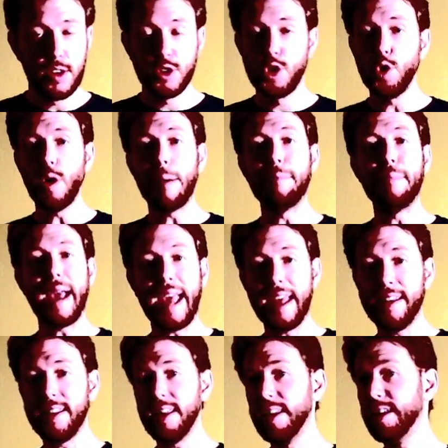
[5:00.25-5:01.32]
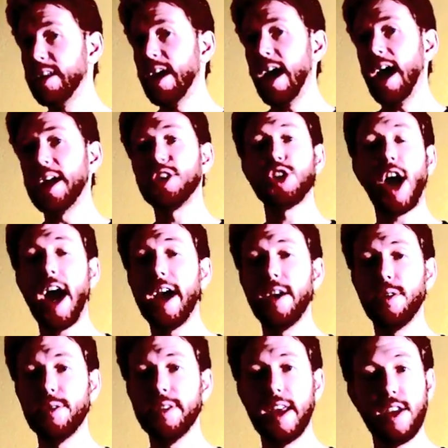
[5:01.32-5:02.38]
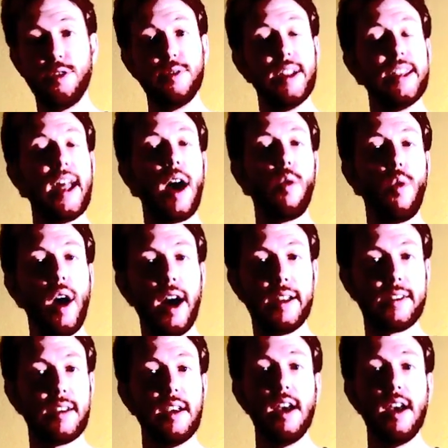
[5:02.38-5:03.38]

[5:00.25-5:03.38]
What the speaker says: to abandon a child that you did not want.